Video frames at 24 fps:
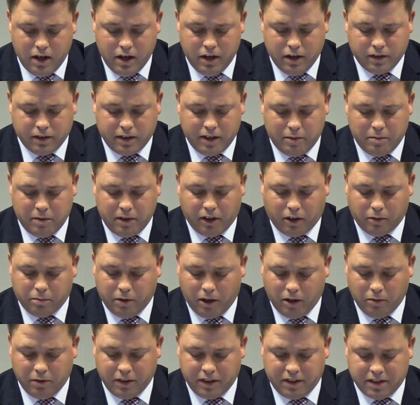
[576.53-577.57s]
keeping our
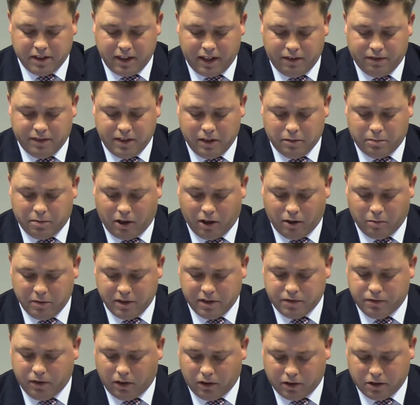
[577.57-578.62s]
public safety departments
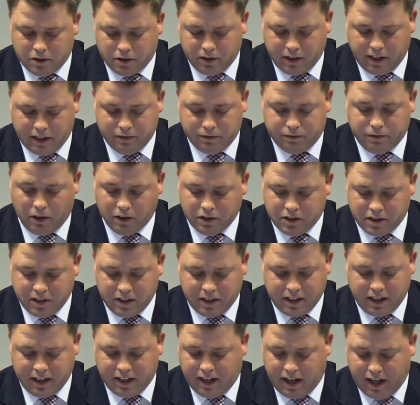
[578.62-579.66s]
functioning
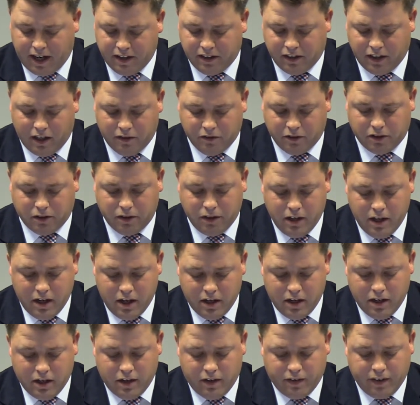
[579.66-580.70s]
at a high level,
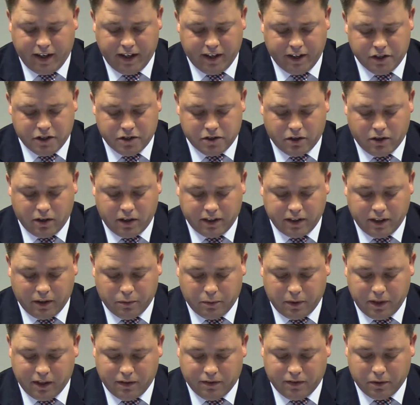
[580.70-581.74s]
and ensuring that
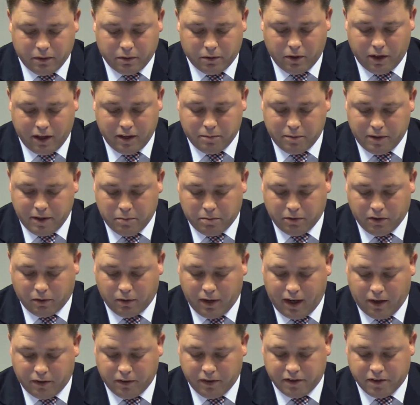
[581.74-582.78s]
we have the right people
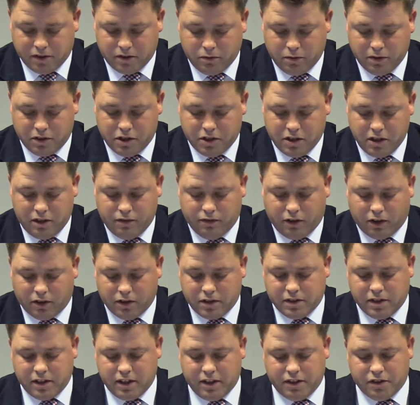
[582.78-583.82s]
around us to achieve our
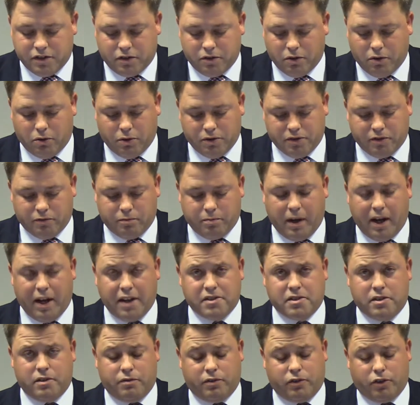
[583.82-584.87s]
city's goals of
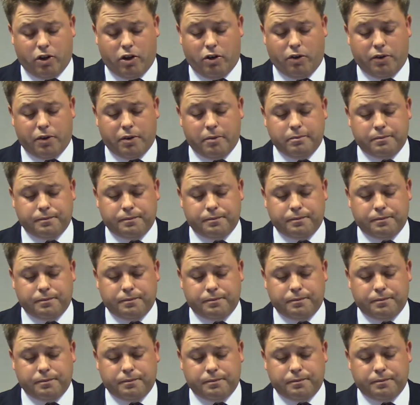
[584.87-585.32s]
positive growth.